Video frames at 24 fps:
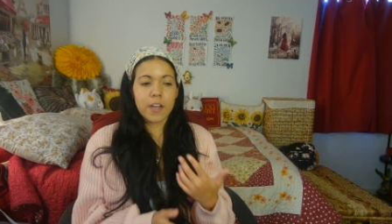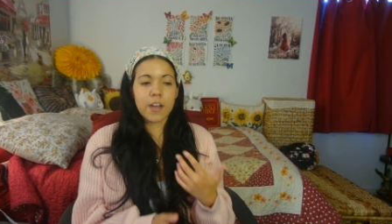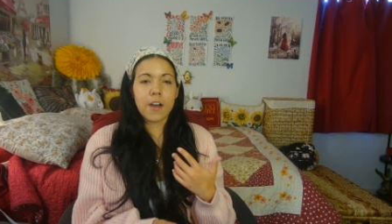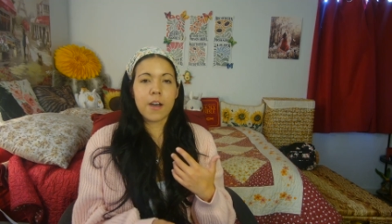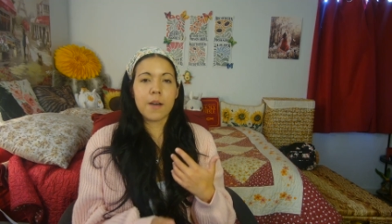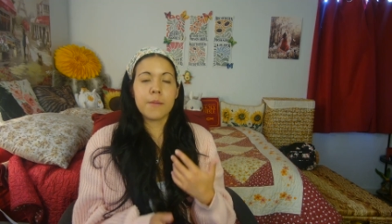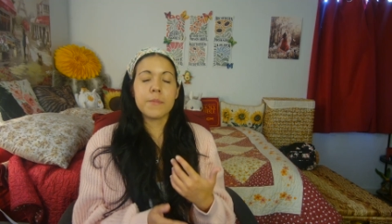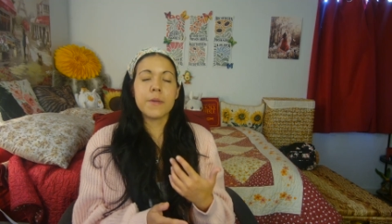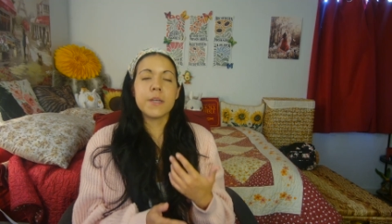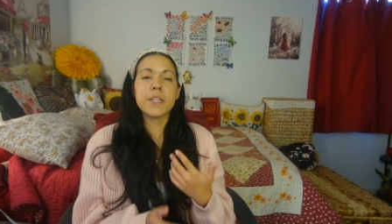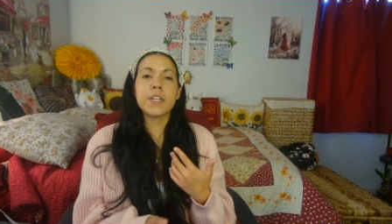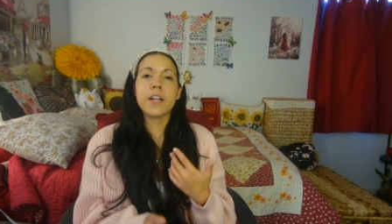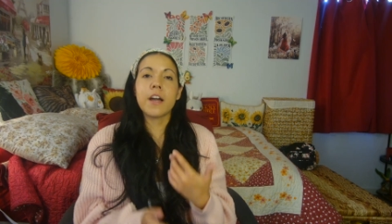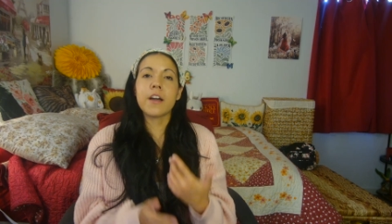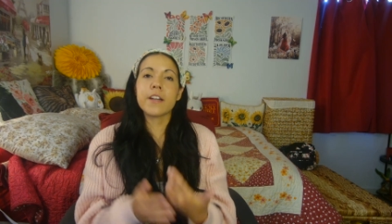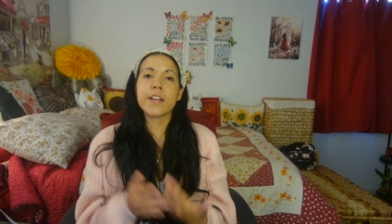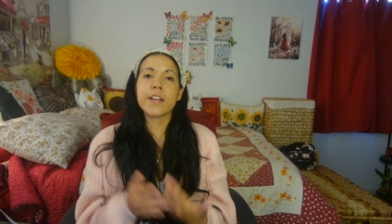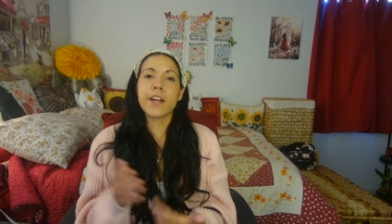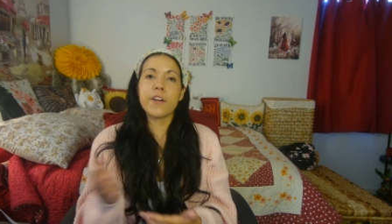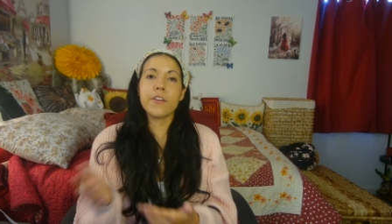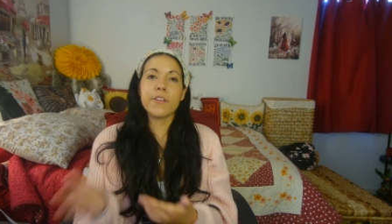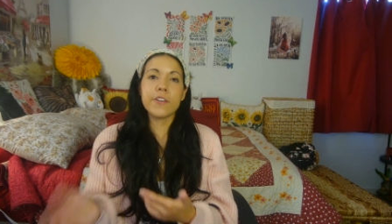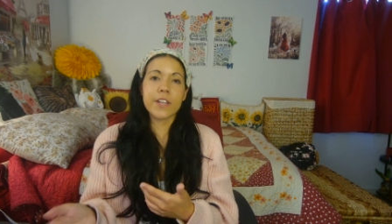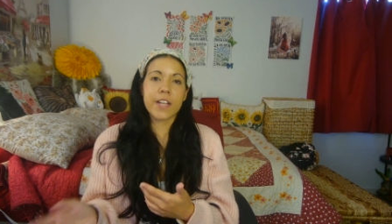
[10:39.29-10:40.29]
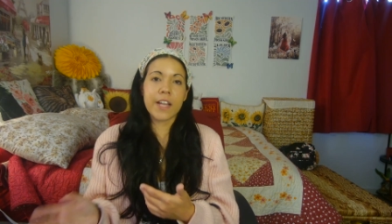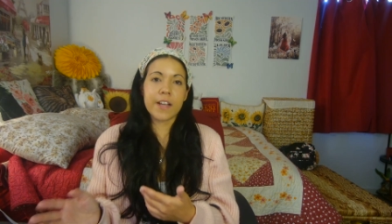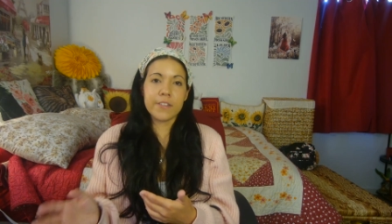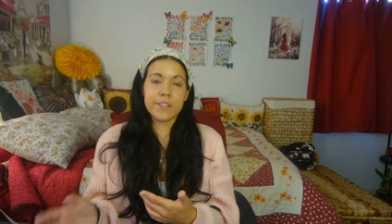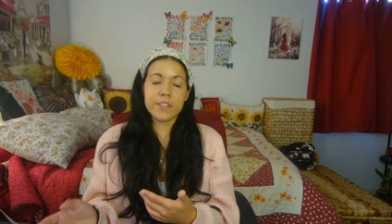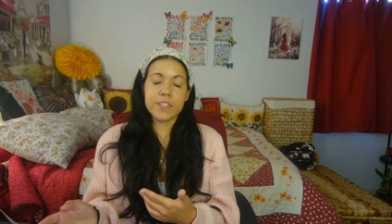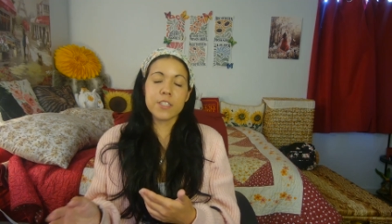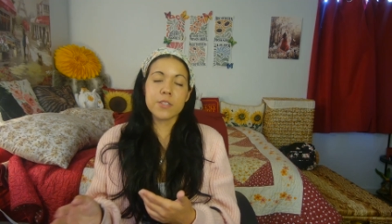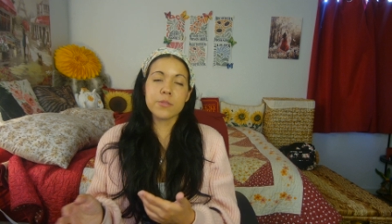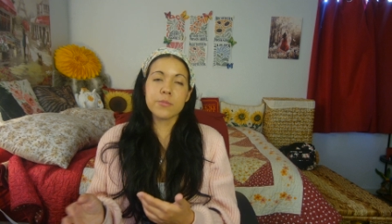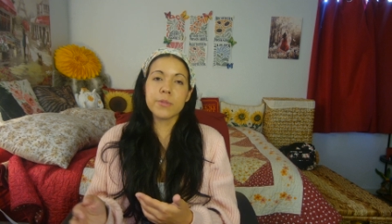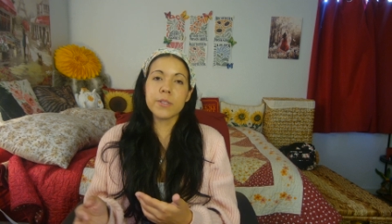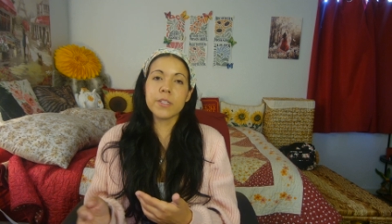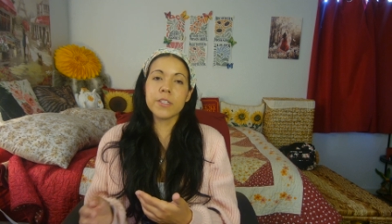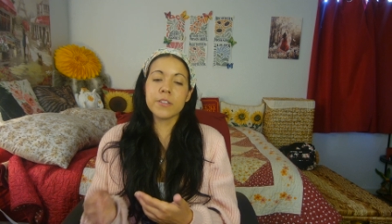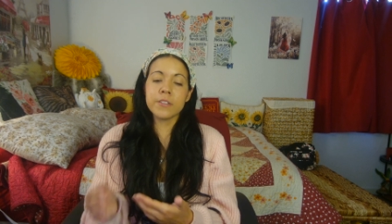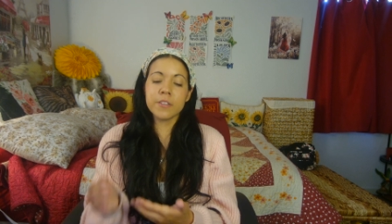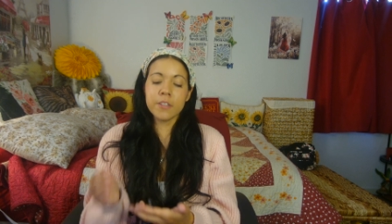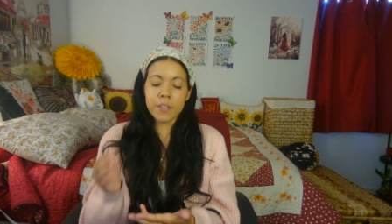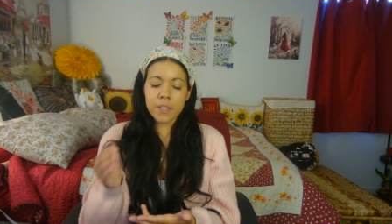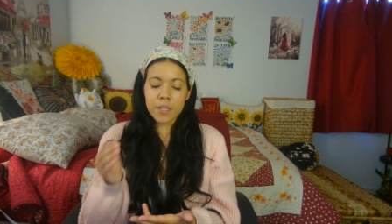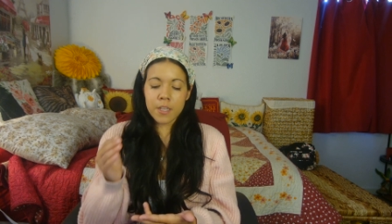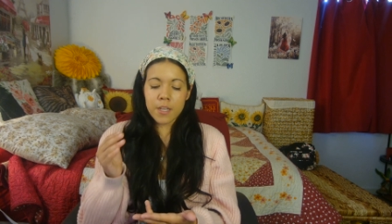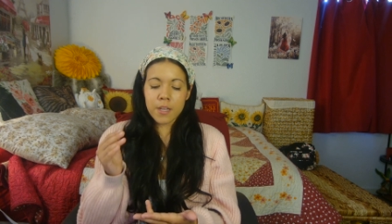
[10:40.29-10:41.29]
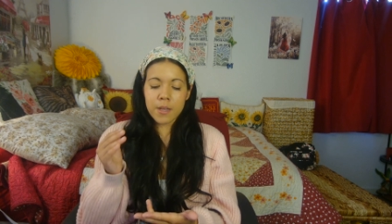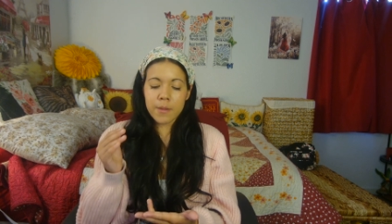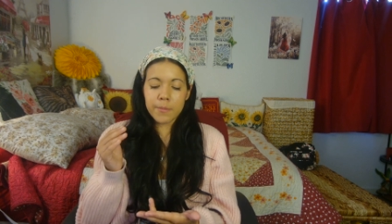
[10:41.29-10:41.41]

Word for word: um, and not carrying out His will,